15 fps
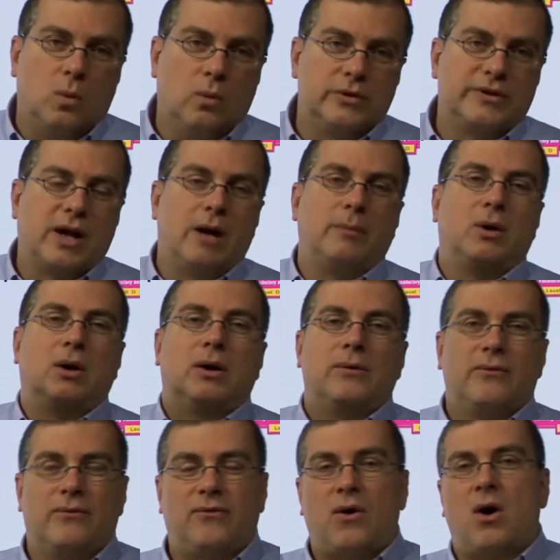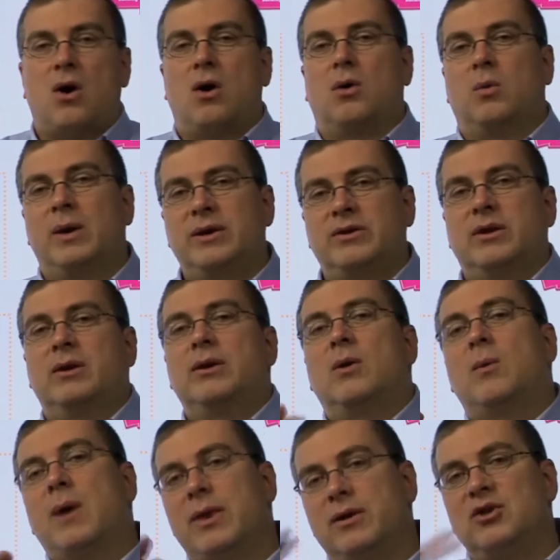summer, fall, winter, and the
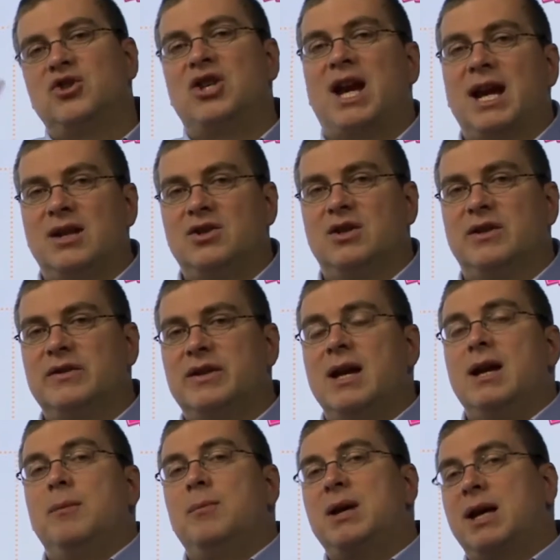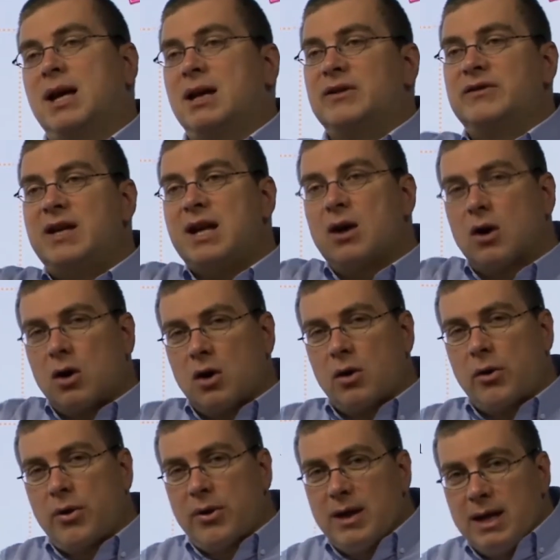weather changes because the
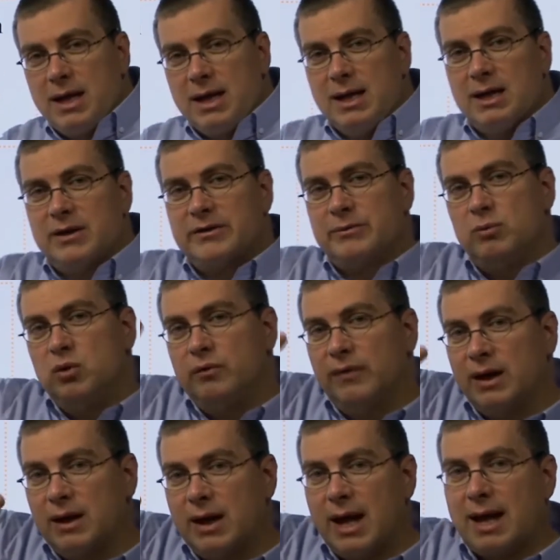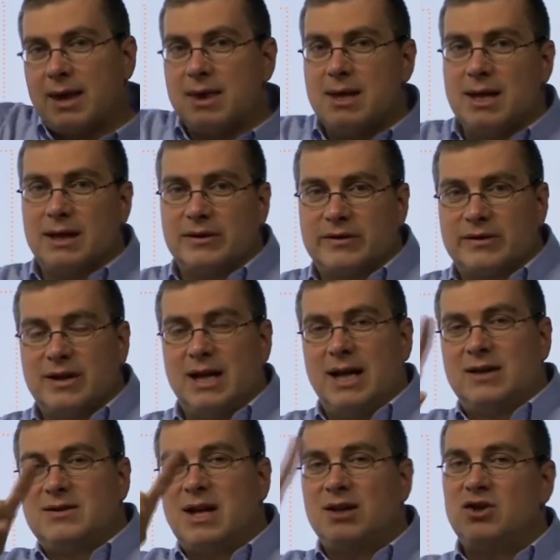Earth is moving like this.
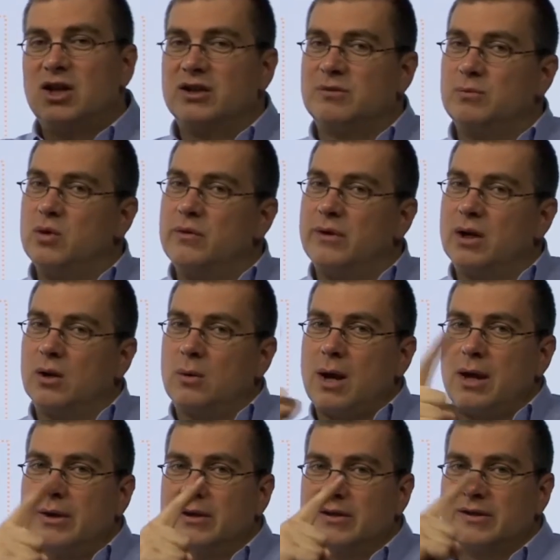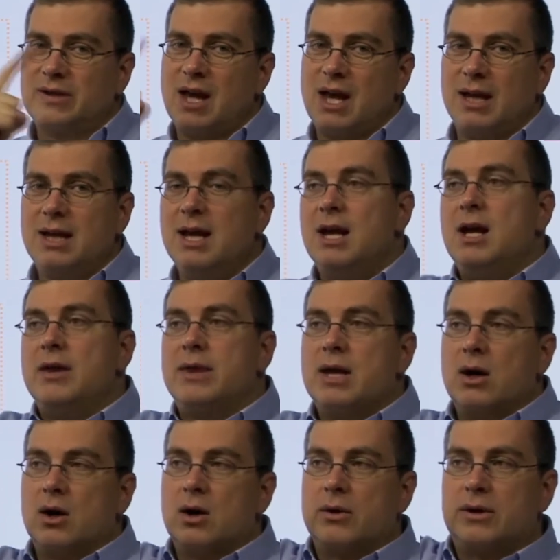It's not just moving around the sun,
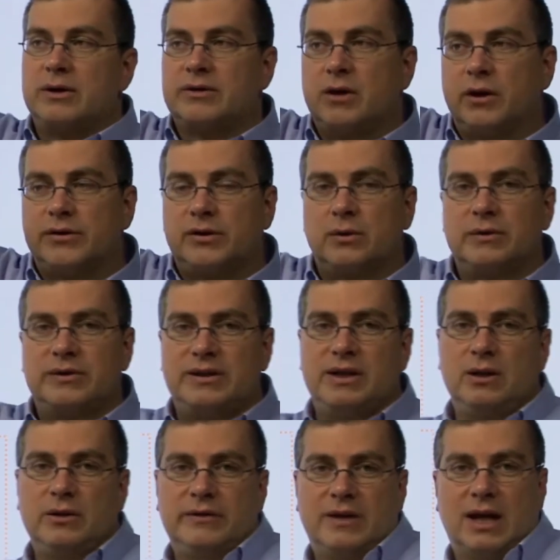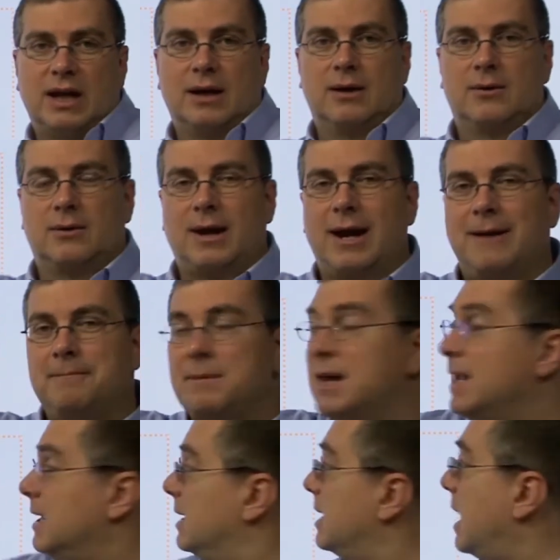the Earth is also tilting, right?
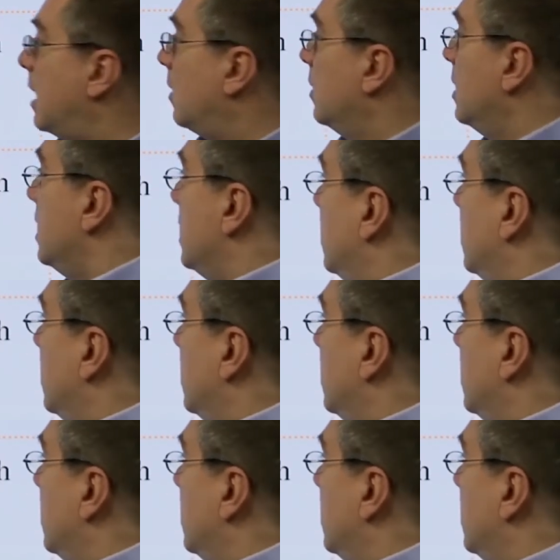Now,